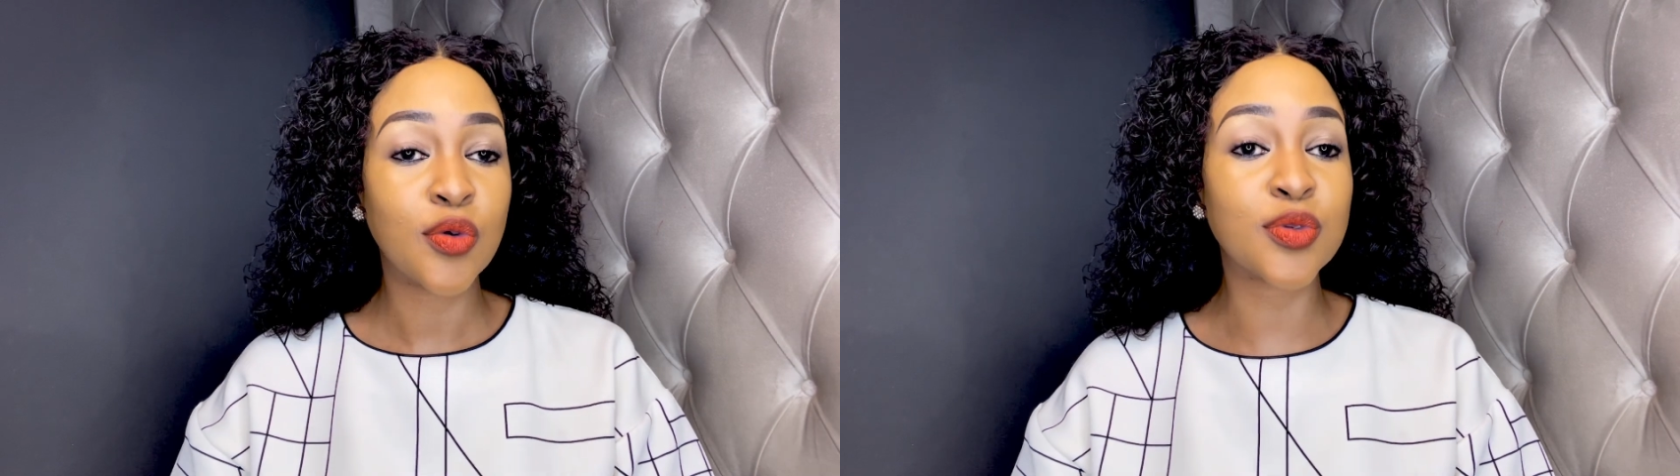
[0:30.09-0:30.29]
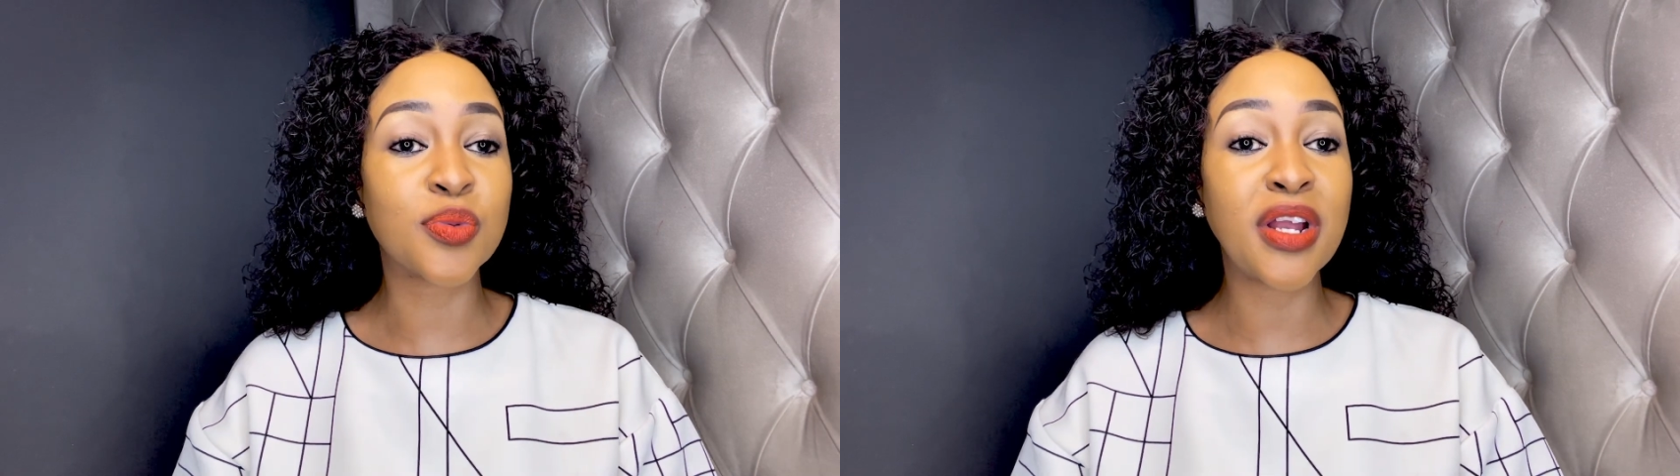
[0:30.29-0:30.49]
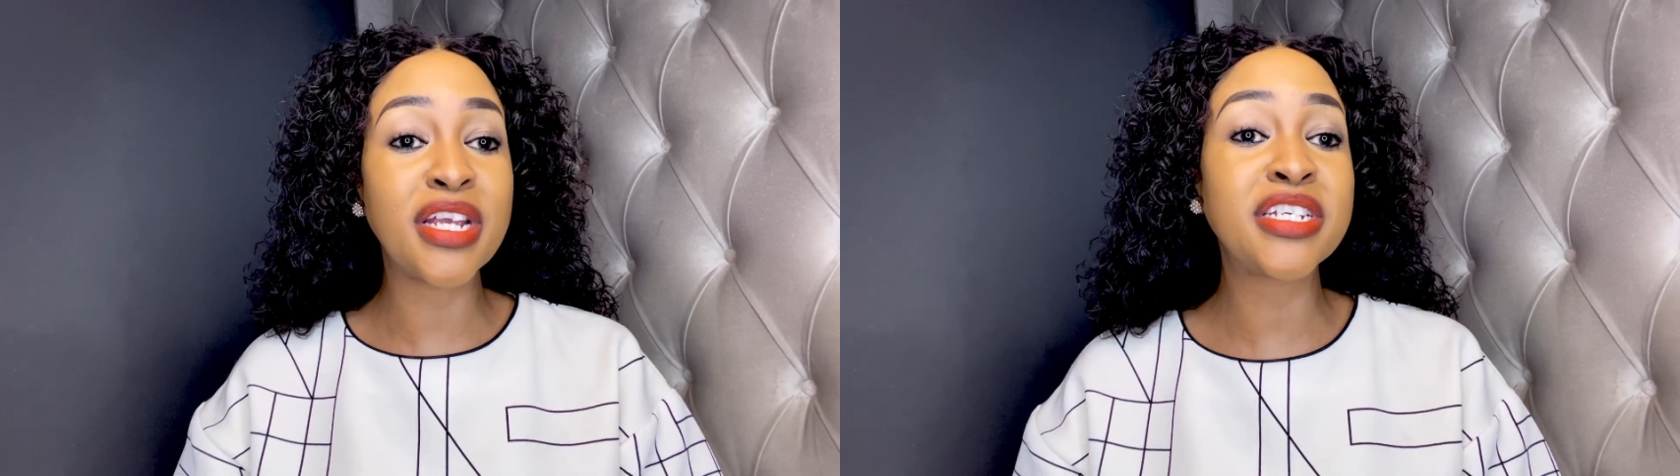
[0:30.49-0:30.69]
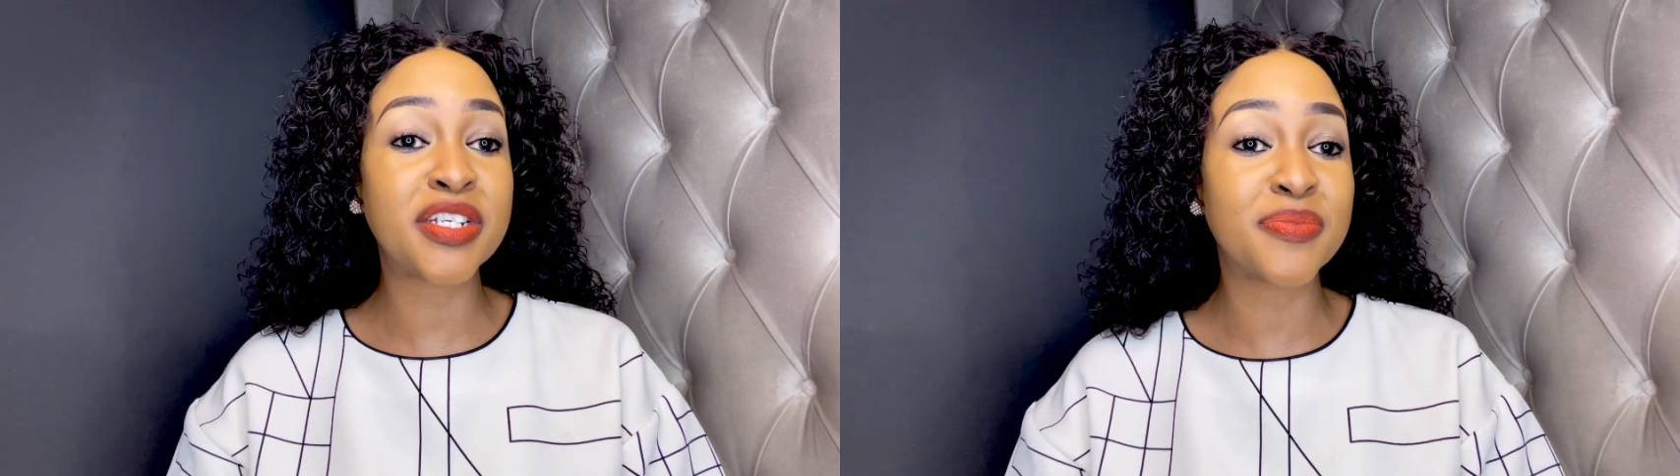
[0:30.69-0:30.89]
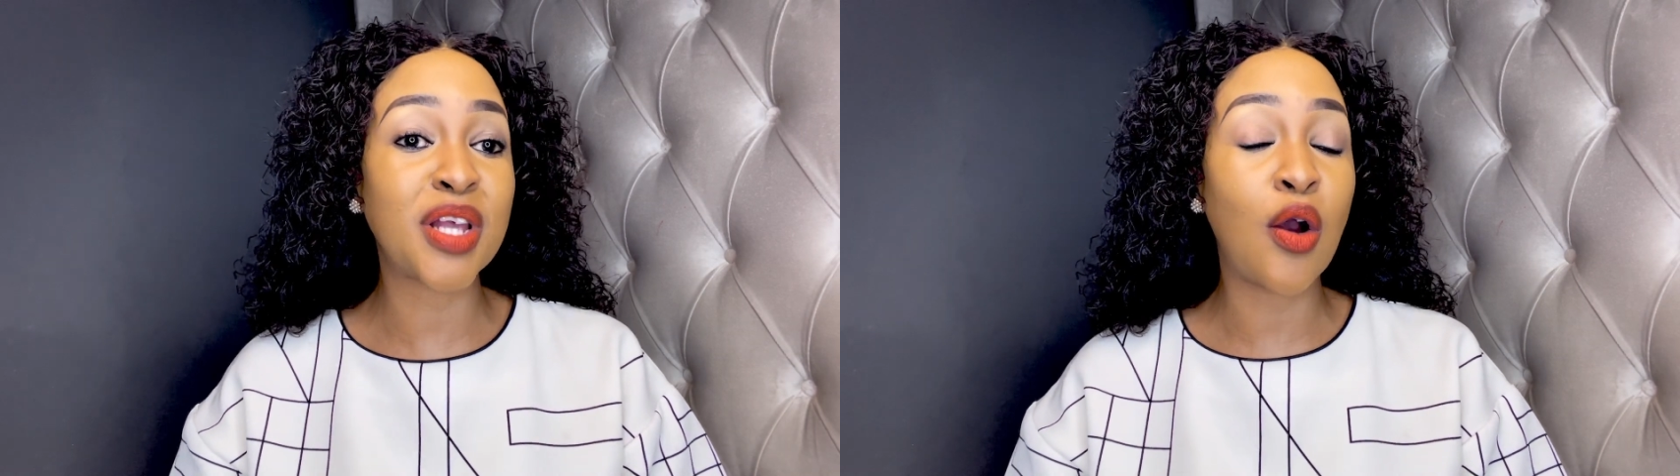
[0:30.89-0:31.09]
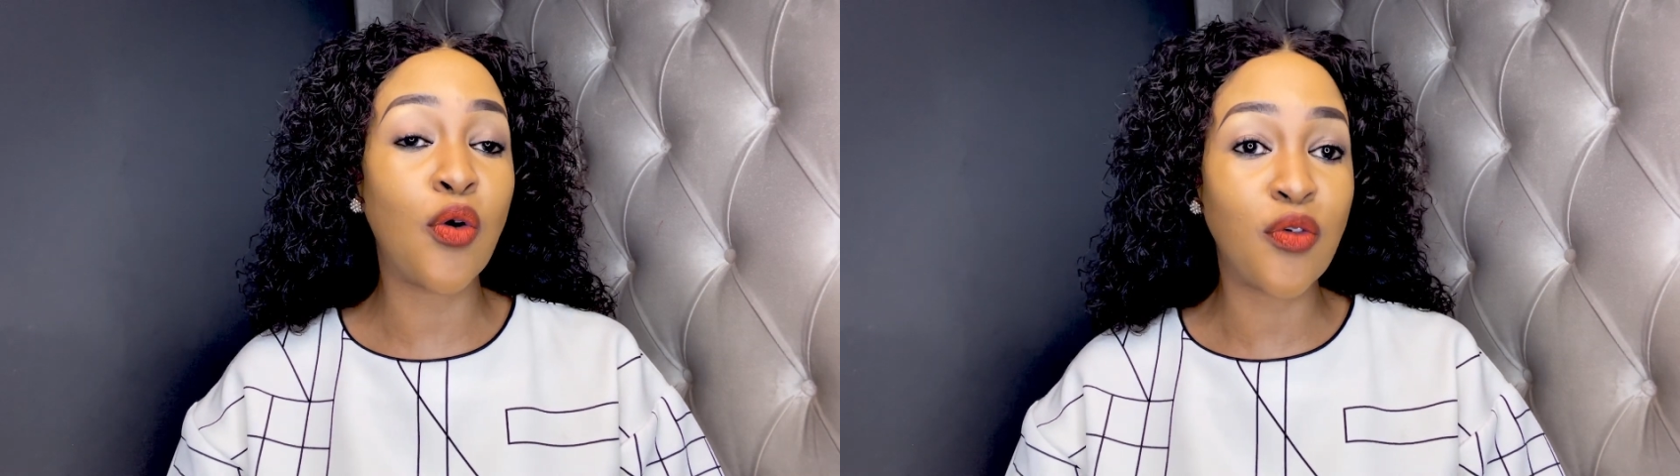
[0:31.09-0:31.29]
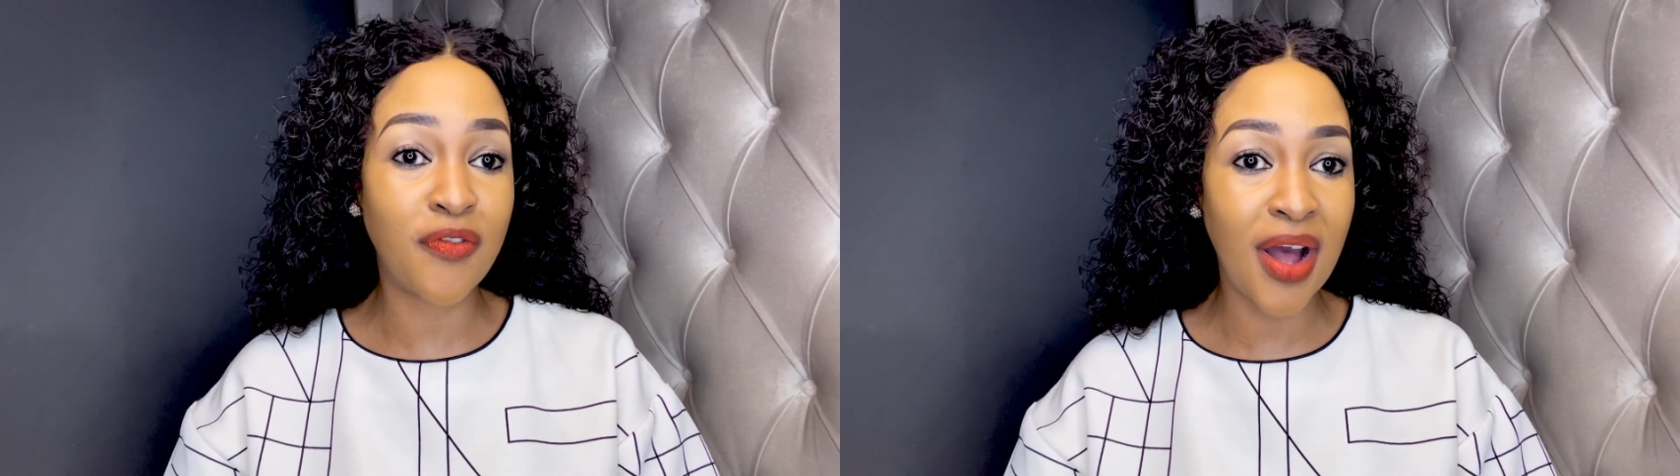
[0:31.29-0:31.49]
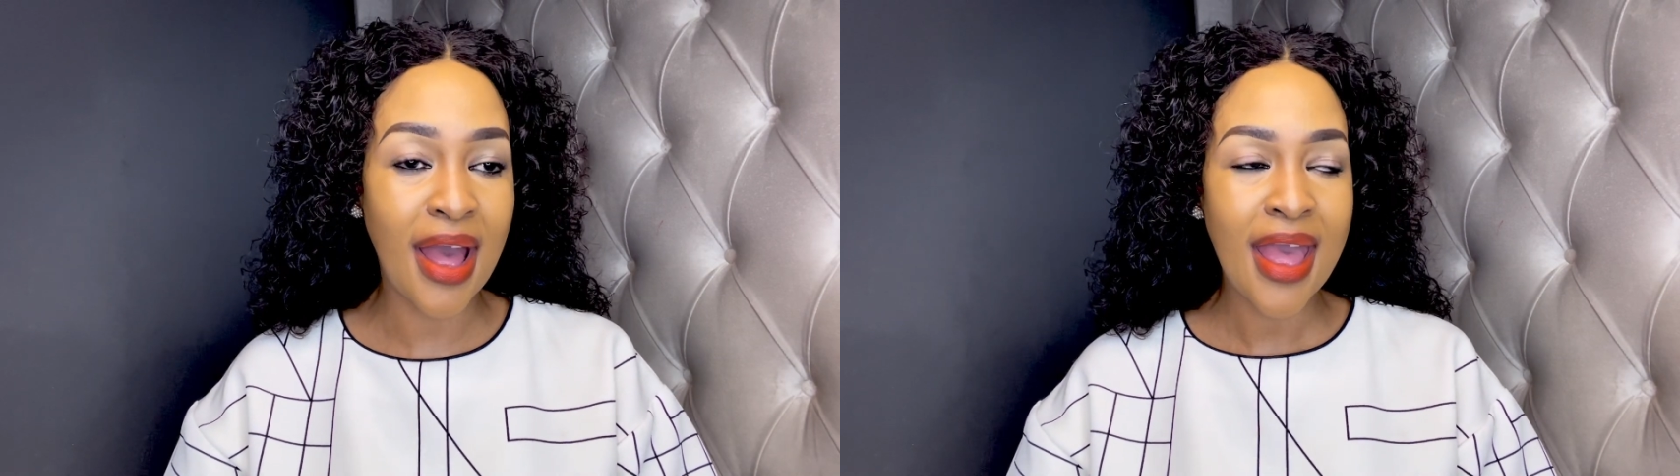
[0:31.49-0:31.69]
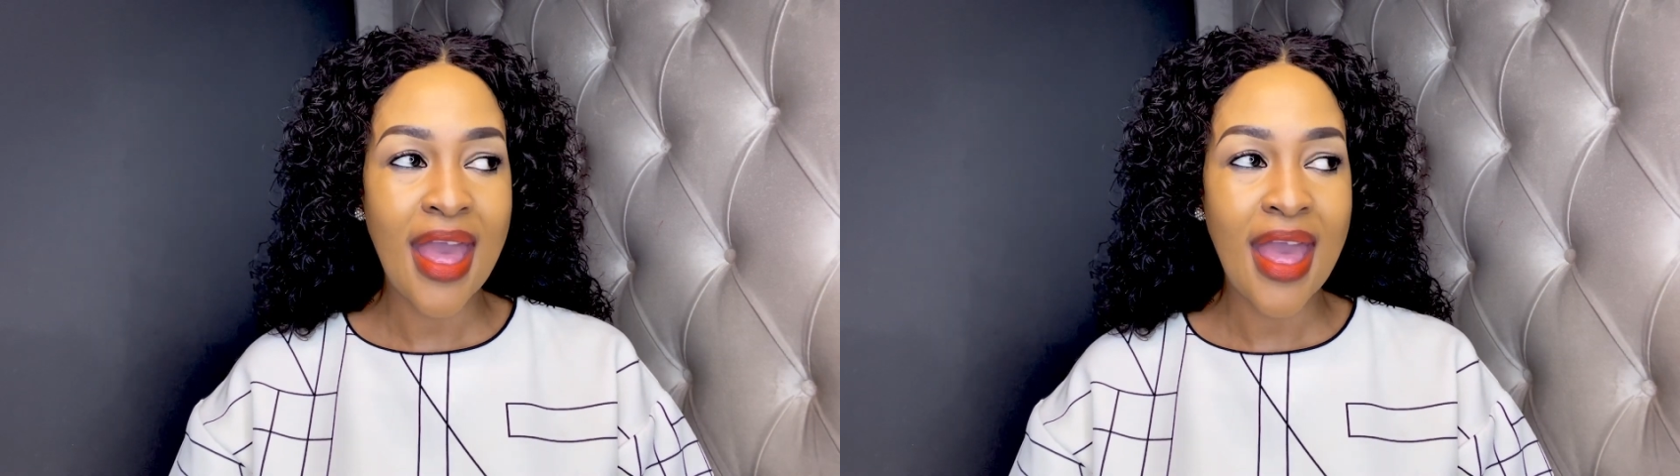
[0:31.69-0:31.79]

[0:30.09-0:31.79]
whose relationships are over